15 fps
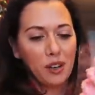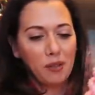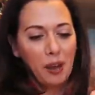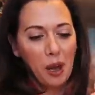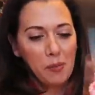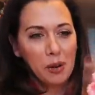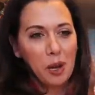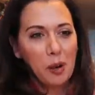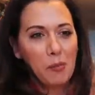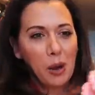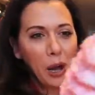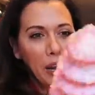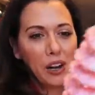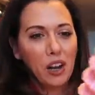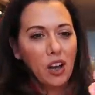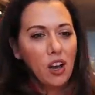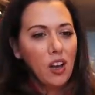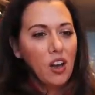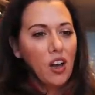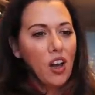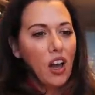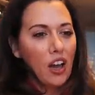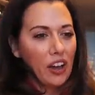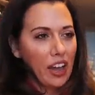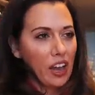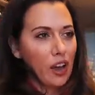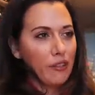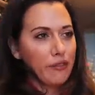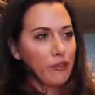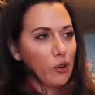if how many I bought. Okay, I
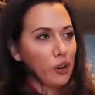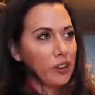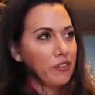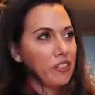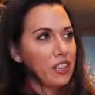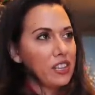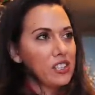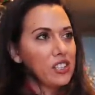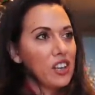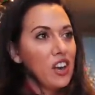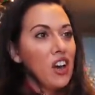got four of this.